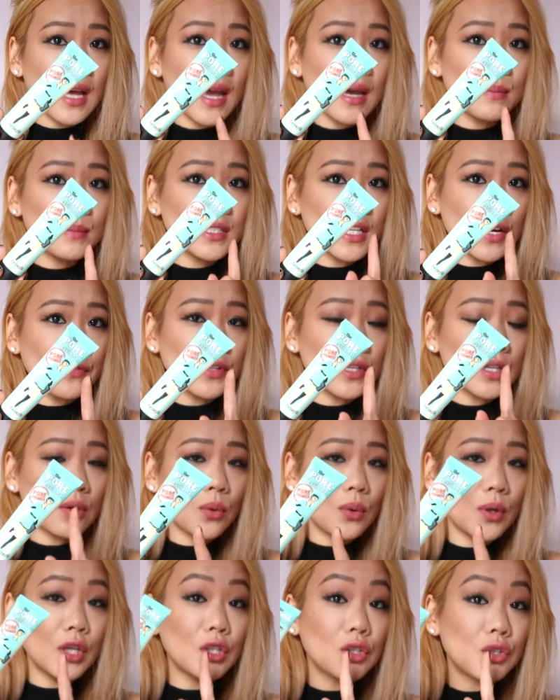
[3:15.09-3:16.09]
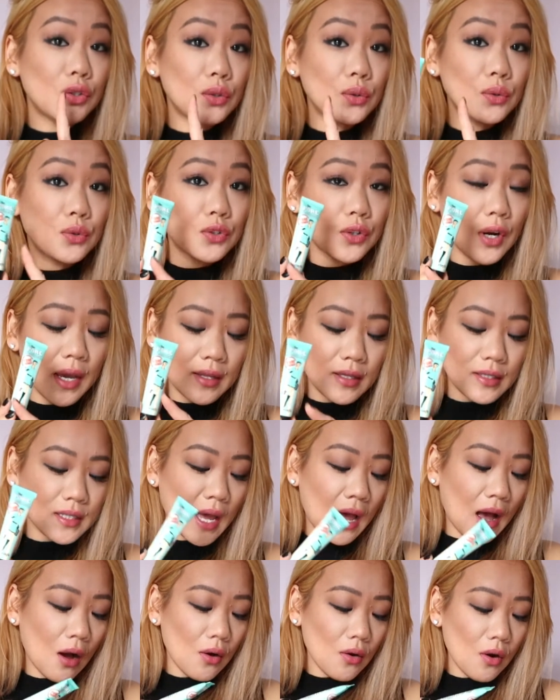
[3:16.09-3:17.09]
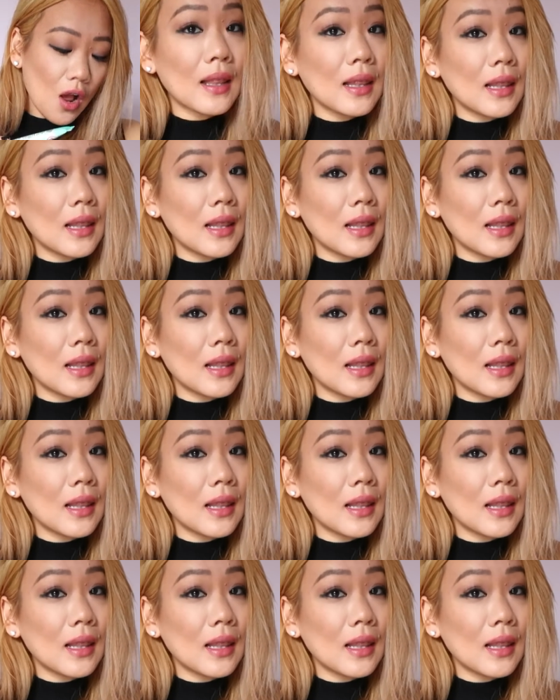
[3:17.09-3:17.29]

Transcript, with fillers: I'm definitely going to try this out.